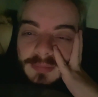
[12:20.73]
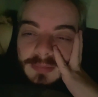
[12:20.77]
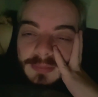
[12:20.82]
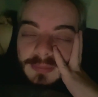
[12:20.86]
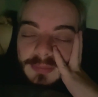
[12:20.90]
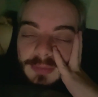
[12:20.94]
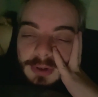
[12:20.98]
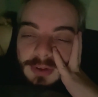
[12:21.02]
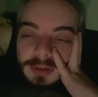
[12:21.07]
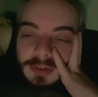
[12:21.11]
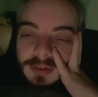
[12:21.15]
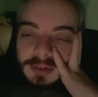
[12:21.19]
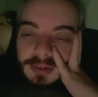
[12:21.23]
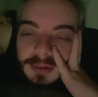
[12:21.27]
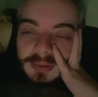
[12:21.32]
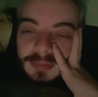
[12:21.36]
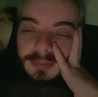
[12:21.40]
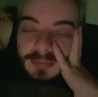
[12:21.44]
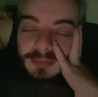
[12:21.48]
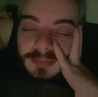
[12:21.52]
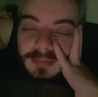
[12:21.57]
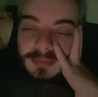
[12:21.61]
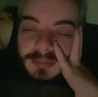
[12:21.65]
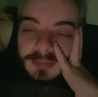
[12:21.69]
But
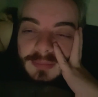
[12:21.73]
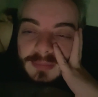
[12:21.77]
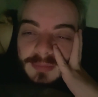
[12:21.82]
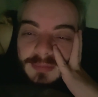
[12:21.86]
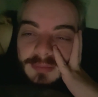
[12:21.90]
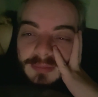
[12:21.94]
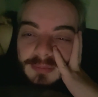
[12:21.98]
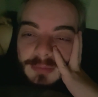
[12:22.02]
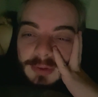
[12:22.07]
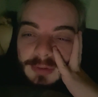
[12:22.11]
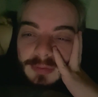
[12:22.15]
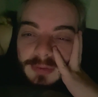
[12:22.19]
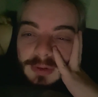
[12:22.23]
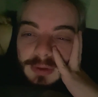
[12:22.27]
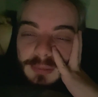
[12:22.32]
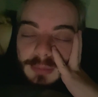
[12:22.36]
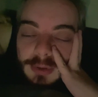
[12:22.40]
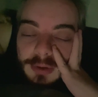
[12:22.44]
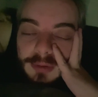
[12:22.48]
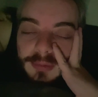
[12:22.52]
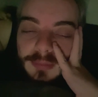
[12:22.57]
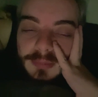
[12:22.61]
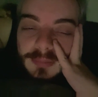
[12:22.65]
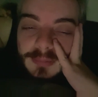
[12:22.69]
um, a
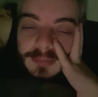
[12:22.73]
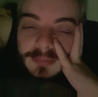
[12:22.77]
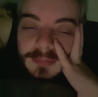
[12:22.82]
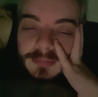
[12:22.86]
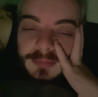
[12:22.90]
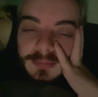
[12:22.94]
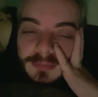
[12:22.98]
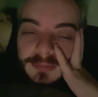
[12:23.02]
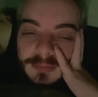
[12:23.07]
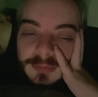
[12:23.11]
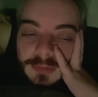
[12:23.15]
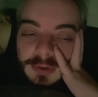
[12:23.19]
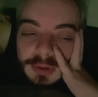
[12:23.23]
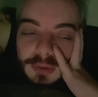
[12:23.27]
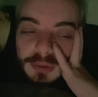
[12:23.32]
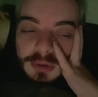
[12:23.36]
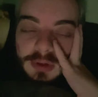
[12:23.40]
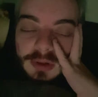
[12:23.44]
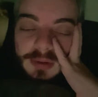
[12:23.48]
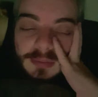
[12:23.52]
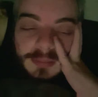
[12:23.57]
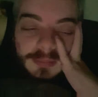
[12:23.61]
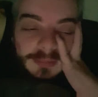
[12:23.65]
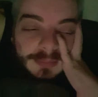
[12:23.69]
female doing
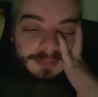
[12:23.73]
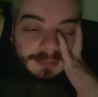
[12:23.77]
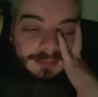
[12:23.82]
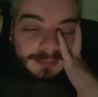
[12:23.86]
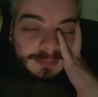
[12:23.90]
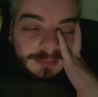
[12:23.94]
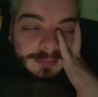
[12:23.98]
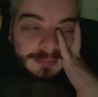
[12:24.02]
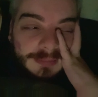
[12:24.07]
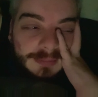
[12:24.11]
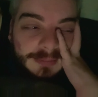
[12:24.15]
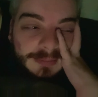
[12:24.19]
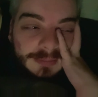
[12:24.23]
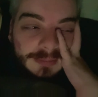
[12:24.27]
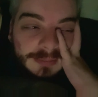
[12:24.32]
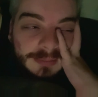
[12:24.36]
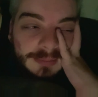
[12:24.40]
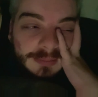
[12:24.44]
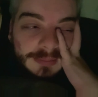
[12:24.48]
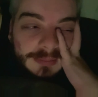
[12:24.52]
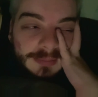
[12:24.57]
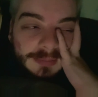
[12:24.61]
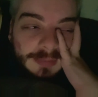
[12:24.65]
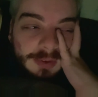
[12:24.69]
it.
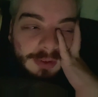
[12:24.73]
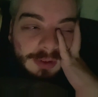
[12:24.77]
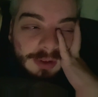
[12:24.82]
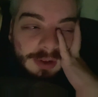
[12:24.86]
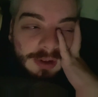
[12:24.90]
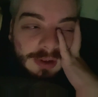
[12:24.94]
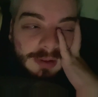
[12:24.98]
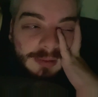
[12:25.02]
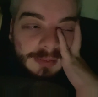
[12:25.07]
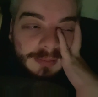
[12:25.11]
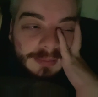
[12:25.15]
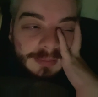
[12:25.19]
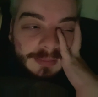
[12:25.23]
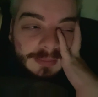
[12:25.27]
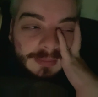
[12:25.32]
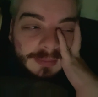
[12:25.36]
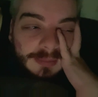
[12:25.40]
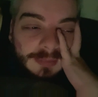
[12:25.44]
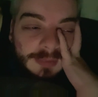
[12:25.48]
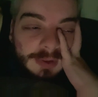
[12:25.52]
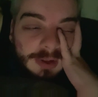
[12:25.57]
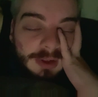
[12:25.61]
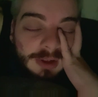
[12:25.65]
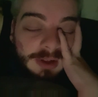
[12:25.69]
So yeah,
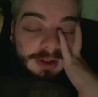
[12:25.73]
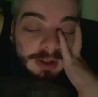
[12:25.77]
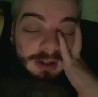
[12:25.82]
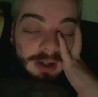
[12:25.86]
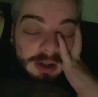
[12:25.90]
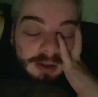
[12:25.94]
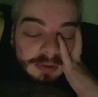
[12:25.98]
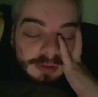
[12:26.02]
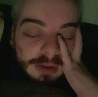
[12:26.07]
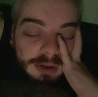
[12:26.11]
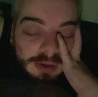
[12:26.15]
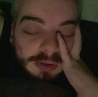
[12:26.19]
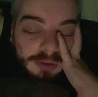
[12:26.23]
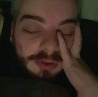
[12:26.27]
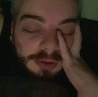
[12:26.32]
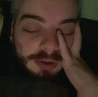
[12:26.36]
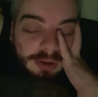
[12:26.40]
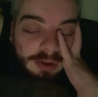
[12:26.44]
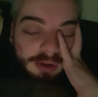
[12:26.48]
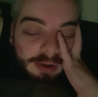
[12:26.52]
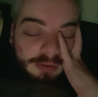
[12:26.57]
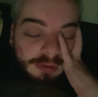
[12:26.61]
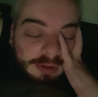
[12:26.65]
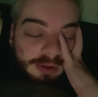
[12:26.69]
yeah, I really enjoyed
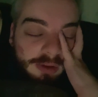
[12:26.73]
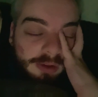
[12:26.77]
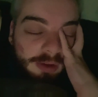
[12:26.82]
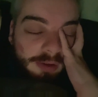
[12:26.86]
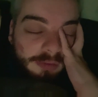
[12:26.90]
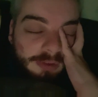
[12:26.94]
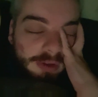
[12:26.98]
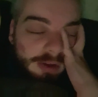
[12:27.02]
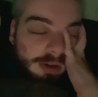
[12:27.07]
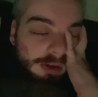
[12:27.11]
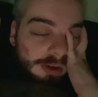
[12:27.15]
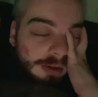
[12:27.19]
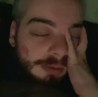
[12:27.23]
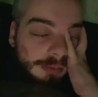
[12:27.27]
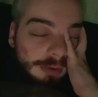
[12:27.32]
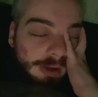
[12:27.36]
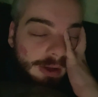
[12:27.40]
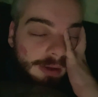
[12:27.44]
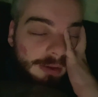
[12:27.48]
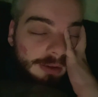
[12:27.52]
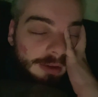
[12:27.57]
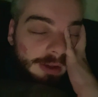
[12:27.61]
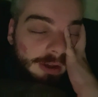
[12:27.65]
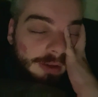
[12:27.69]
it. I really, I really liked the
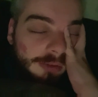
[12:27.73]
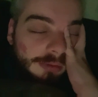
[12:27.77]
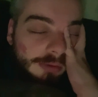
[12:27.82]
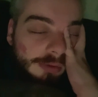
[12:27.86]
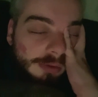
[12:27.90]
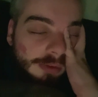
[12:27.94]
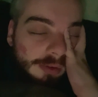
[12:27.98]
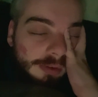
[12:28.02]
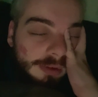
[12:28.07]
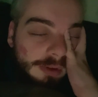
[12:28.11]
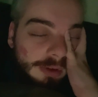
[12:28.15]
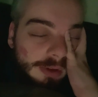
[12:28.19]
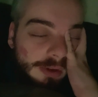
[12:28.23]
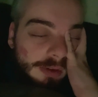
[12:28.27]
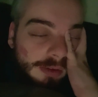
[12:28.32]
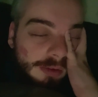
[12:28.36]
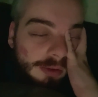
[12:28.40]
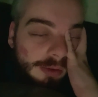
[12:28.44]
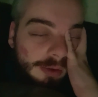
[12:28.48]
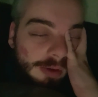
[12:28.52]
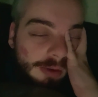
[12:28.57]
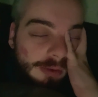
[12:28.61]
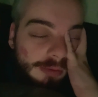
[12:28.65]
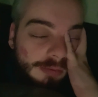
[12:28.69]
the actress that did it.
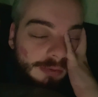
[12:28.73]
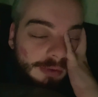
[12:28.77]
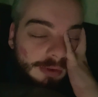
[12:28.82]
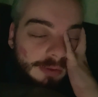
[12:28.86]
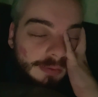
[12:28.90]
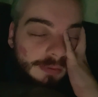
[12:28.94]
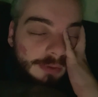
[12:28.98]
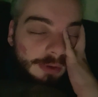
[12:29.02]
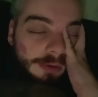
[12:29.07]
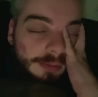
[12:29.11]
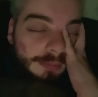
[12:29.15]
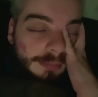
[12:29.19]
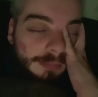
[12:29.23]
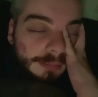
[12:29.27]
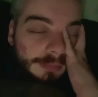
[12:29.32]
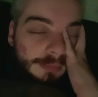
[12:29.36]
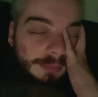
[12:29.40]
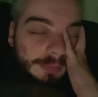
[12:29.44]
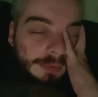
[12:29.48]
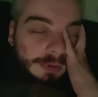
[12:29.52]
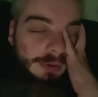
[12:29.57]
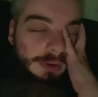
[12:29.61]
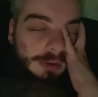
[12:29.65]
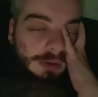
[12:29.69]
So that was really fun.
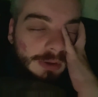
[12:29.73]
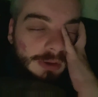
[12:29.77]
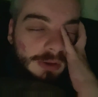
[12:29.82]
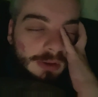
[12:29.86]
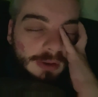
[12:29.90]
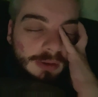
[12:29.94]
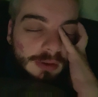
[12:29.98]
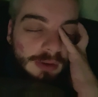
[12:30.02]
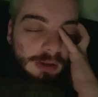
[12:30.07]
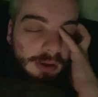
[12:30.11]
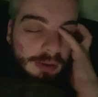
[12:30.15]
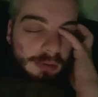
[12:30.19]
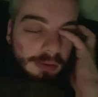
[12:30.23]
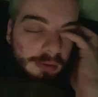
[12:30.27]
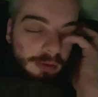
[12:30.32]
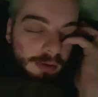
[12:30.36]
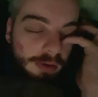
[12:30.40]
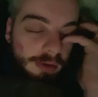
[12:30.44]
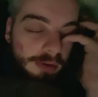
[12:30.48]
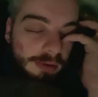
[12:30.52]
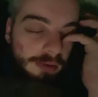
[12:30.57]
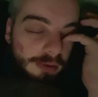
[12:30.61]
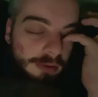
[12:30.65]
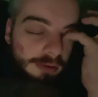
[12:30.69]
That was
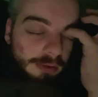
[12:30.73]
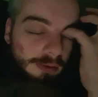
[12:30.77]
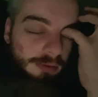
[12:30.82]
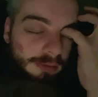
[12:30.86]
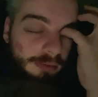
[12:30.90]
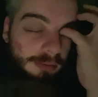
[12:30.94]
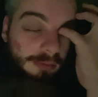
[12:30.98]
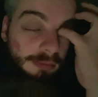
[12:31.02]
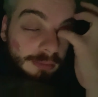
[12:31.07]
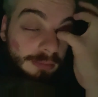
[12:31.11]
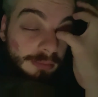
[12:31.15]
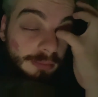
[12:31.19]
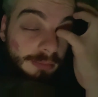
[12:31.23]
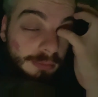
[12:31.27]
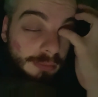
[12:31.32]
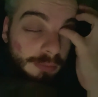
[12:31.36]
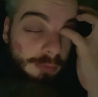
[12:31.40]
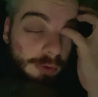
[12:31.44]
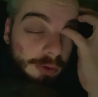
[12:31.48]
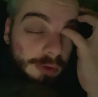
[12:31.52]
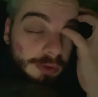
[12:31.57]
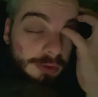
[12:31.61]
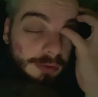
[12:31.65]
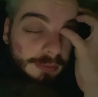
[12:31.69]
nice to
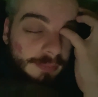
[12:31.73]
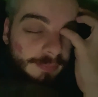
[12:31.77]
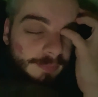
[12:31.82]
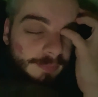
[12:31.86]
watch.